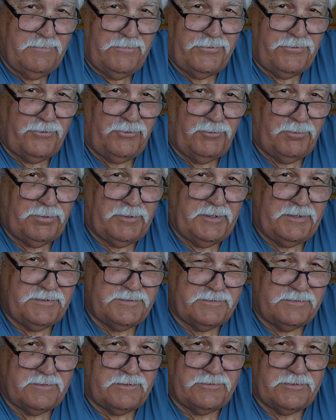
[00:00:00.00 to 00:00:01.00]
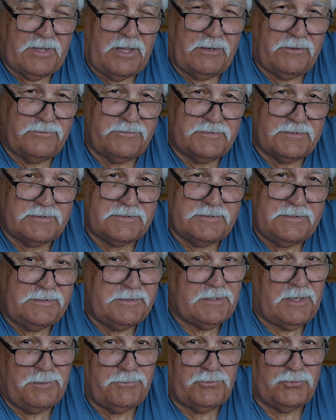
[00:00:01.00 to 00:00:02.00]
Third place is $1.60
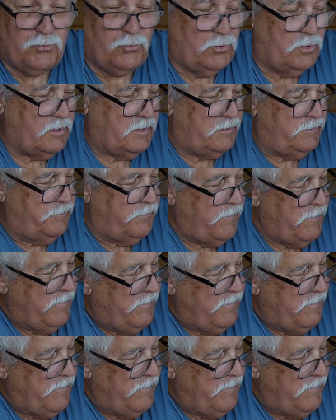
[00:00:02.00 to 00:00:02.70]
times 1.